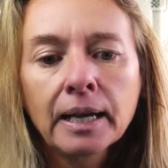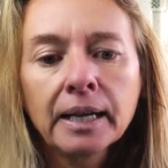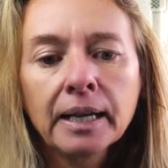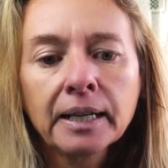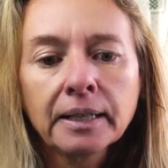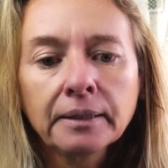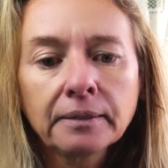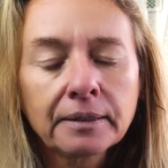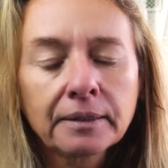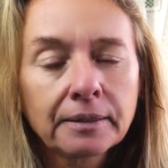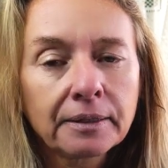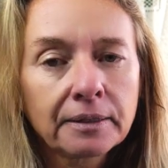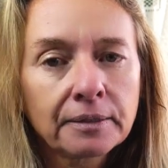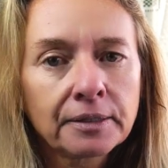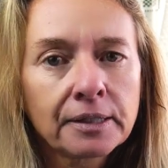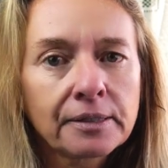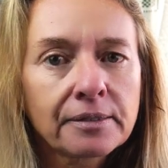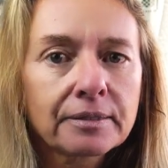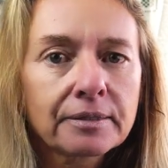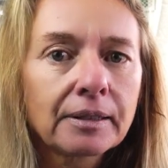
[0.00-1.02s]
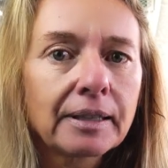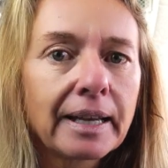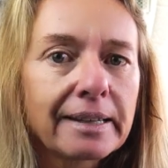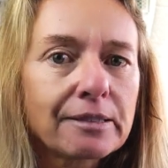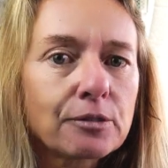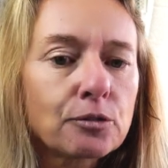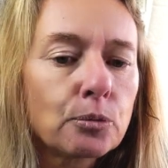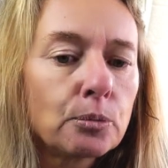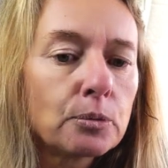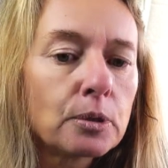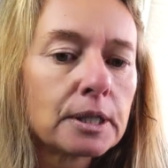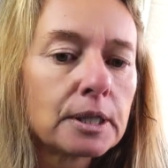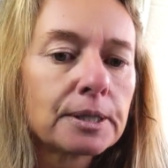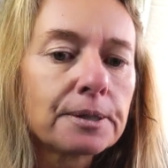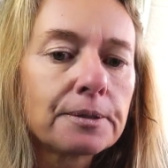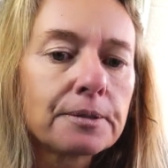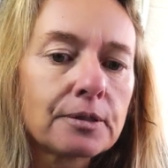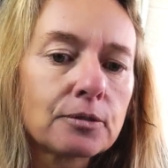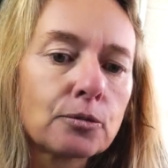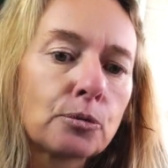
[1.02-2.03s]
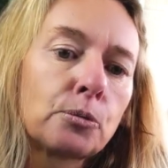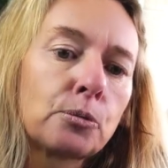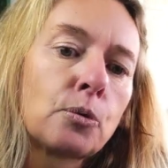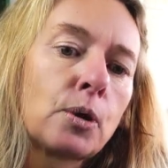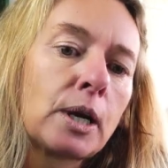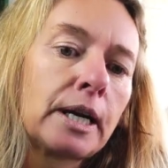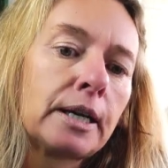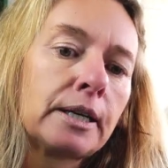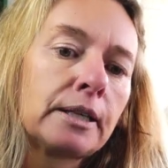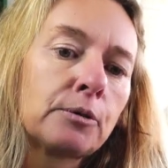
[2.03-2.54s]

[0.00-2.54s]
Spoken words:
And these last ones where